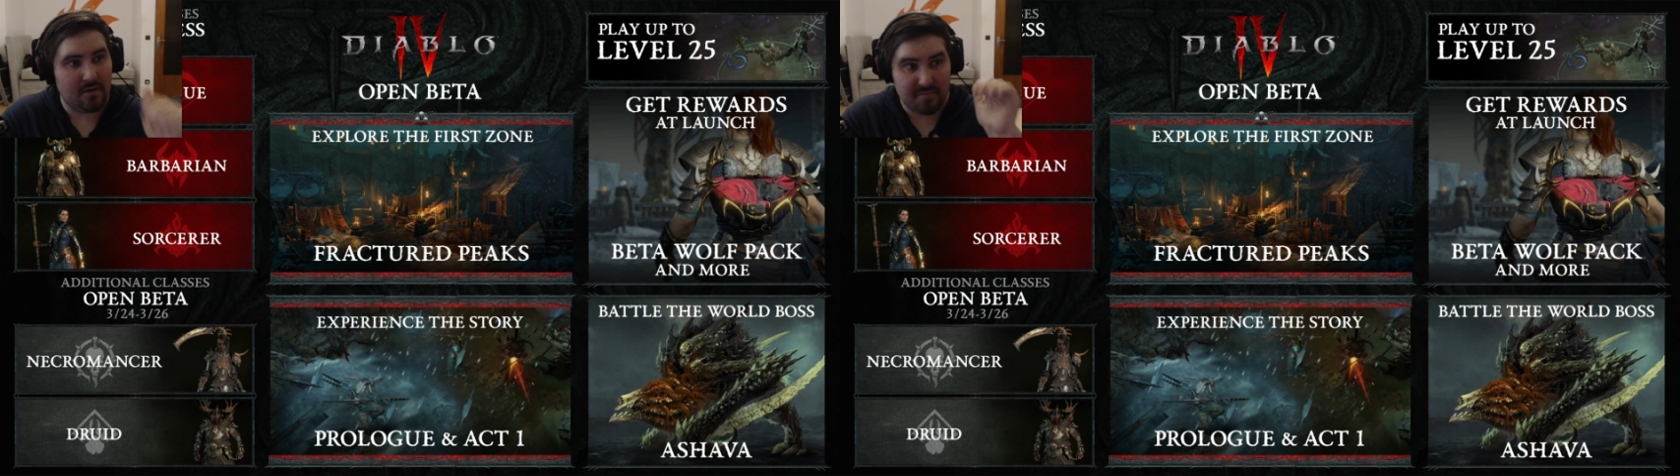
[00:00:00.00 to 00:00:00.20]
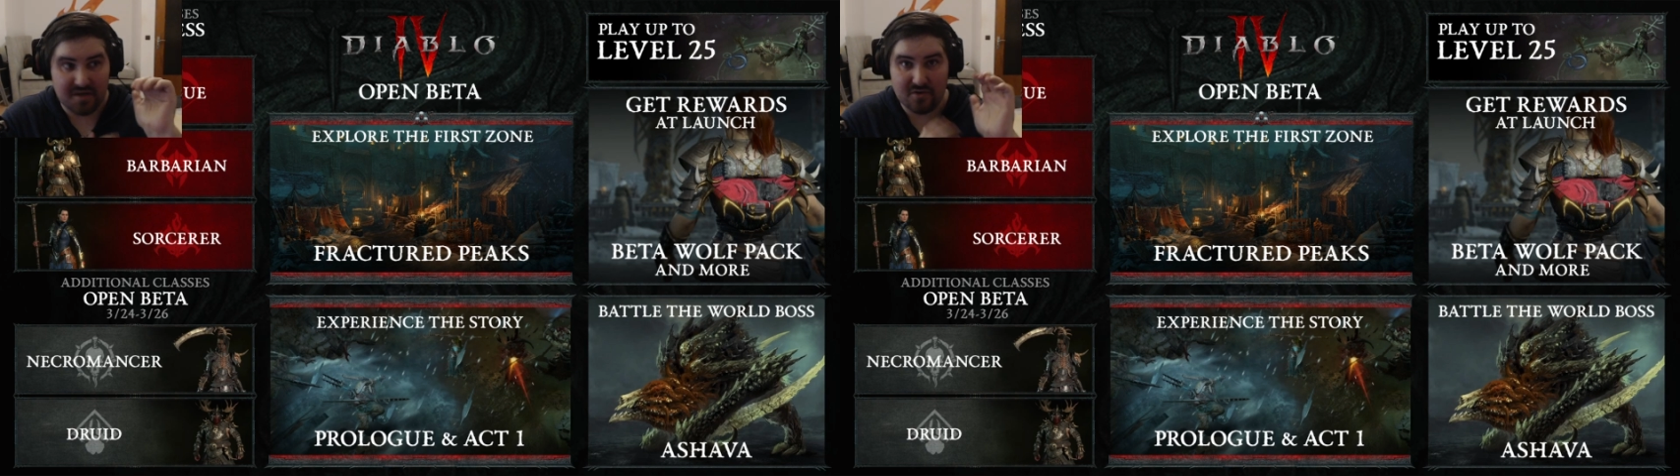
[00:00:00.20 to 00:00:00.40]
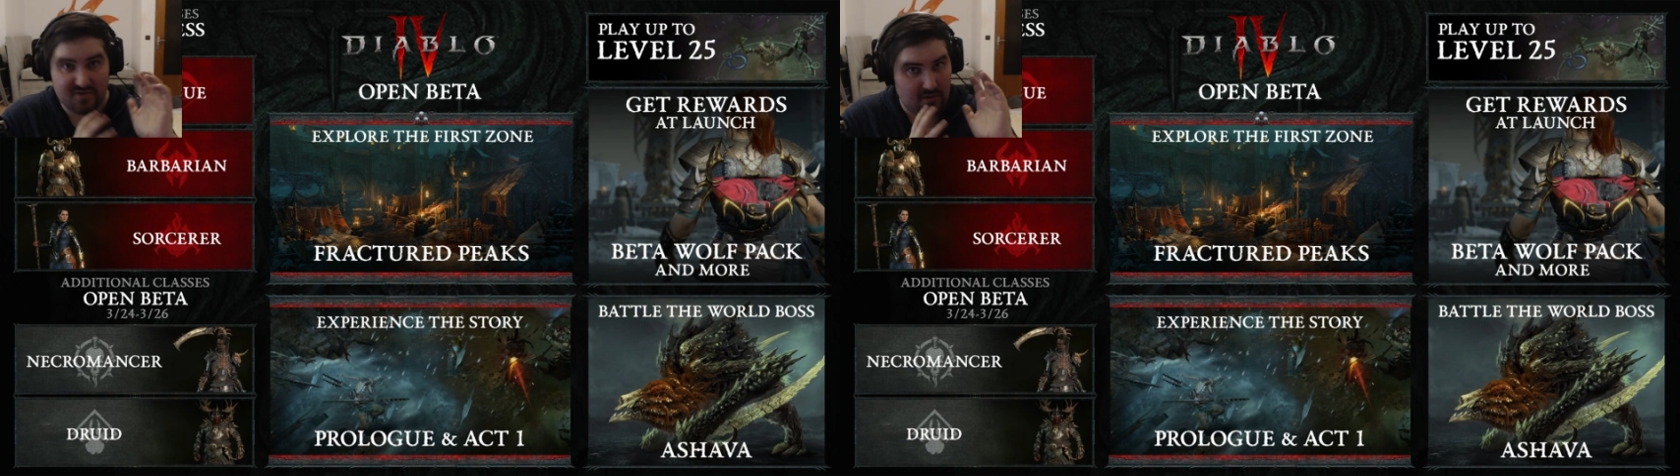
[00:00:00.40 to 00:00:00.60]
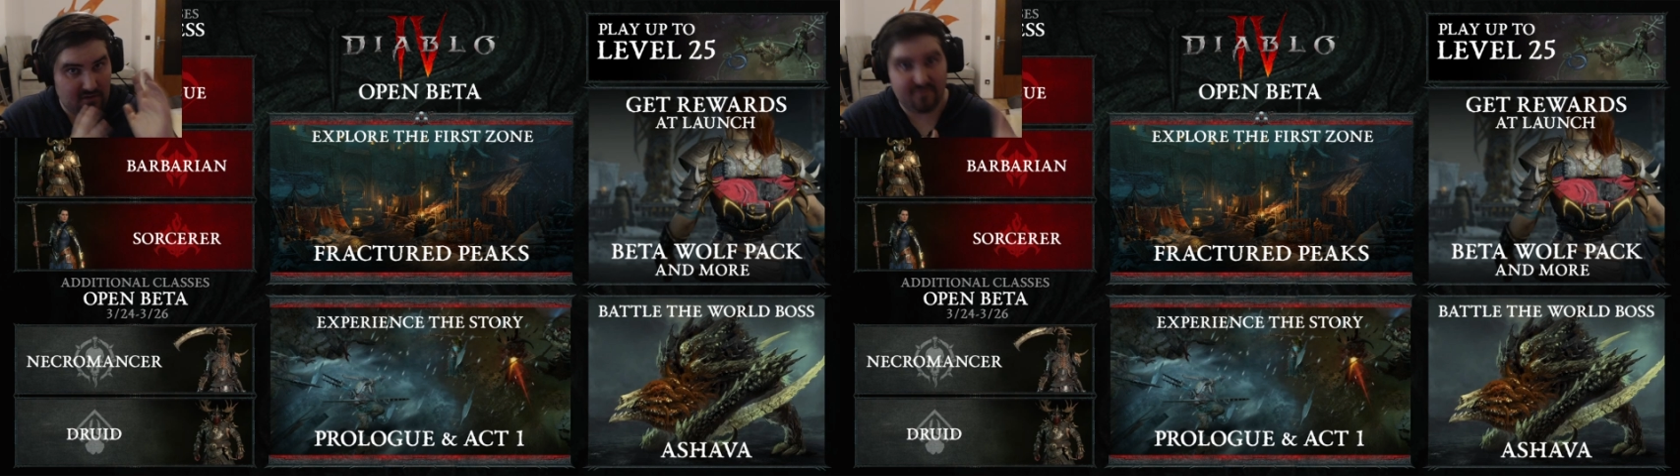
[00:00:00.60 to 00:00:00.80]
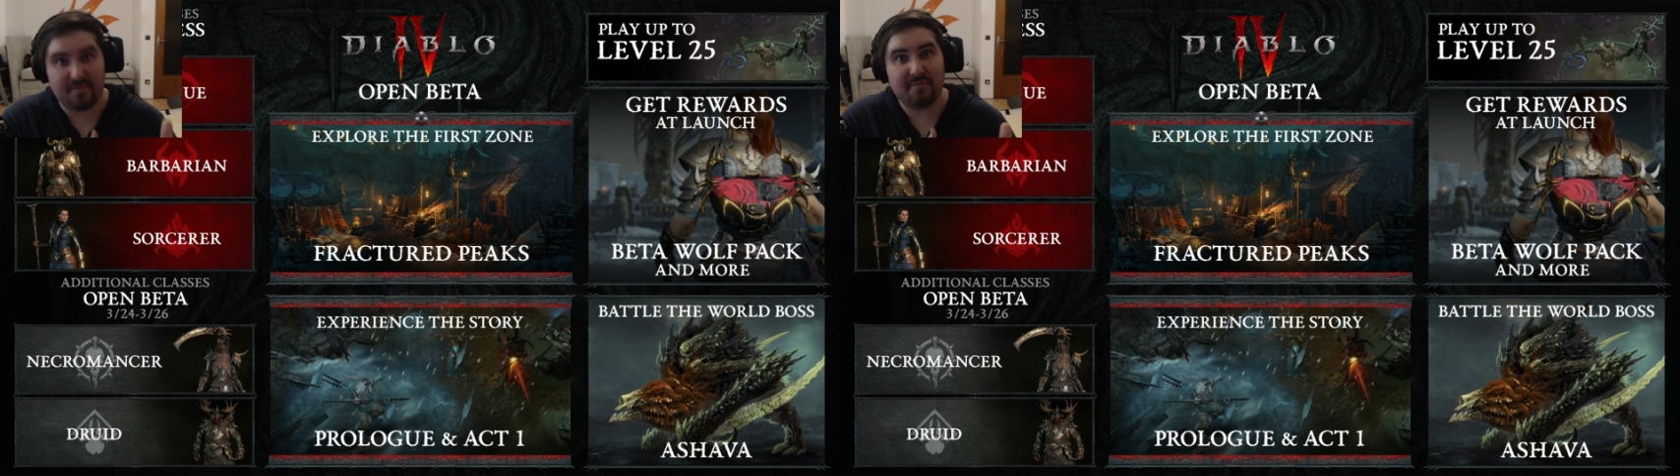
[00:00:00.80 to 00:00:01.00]
because a lot
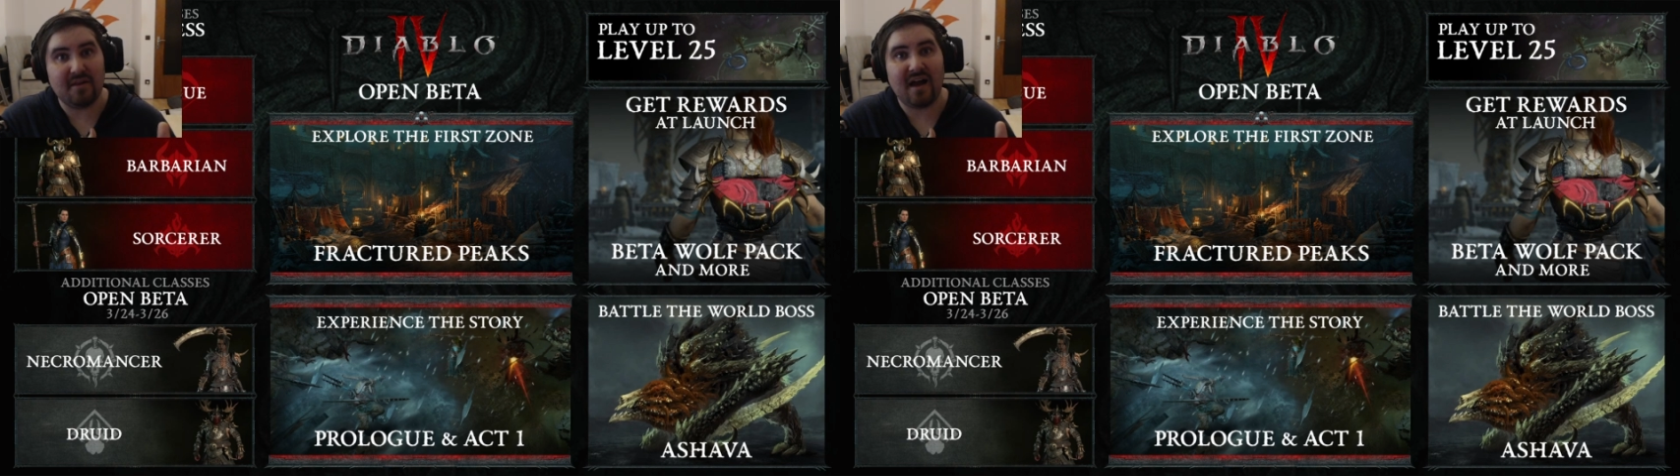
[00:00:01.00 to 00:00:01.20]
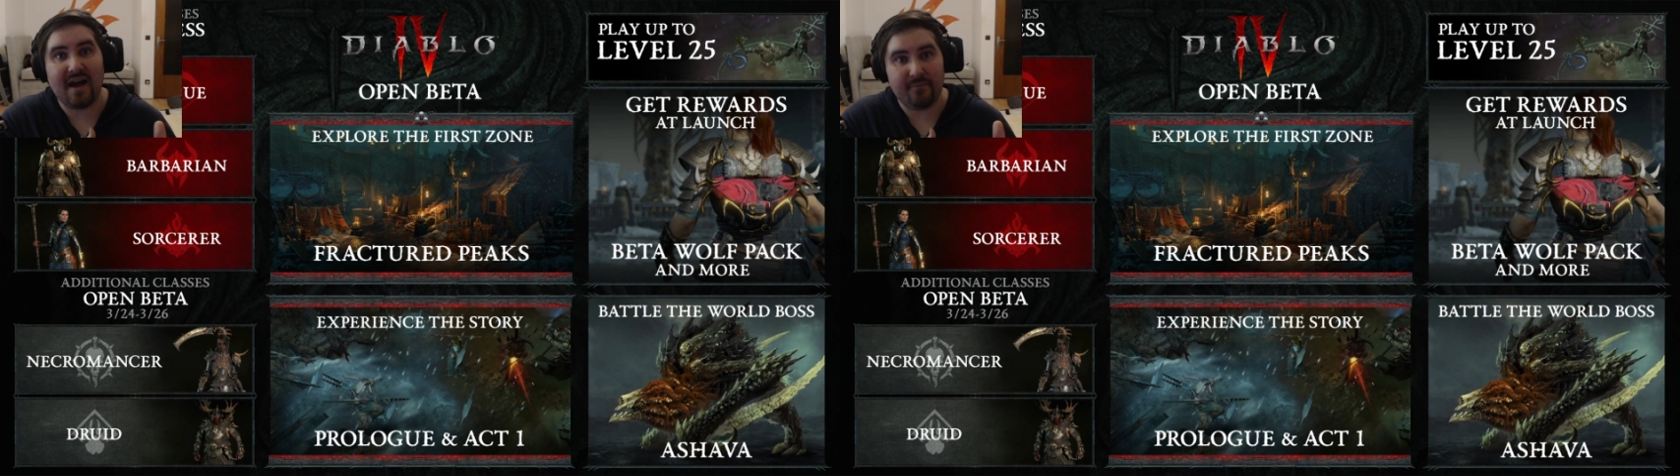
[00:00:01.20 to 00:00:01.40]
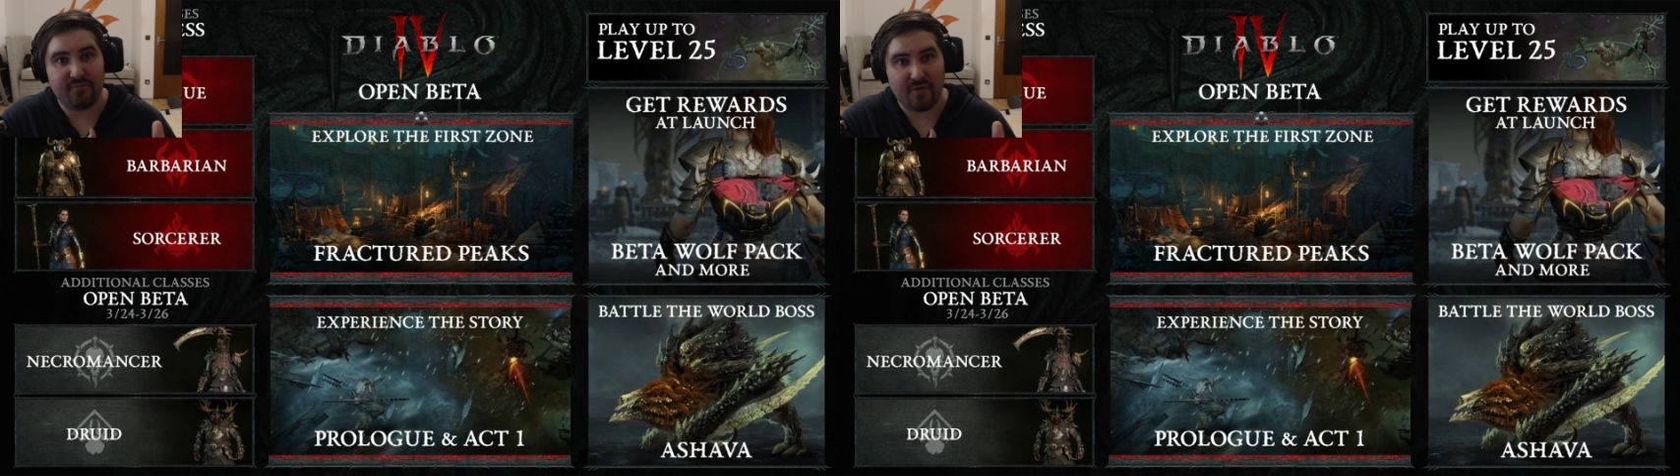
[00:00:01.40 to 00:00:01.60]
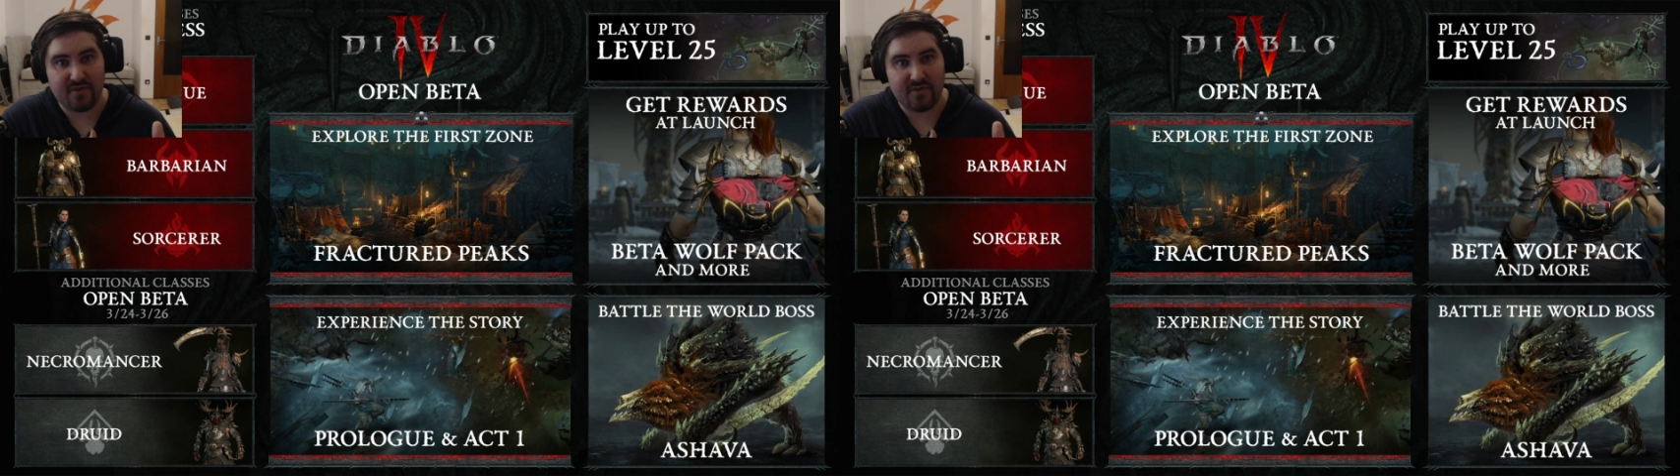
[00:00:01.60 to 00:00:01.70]
of people are hyped for